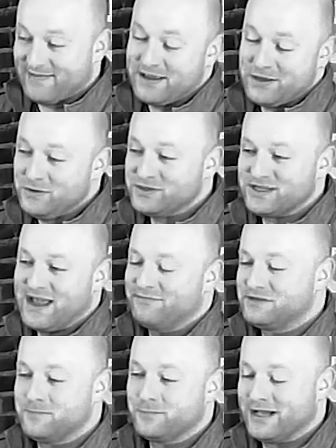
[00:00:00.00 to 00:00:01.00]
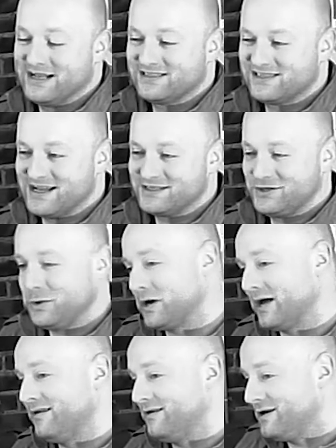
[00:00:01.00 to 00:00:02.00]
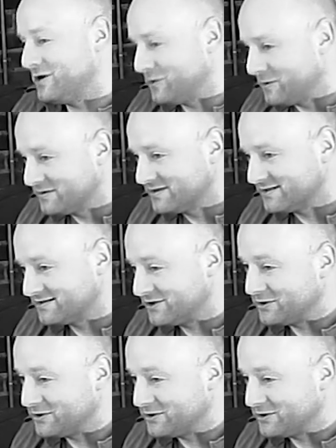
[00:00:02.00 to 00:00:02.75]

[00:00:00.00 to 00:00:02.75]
And they usually have templates that you can use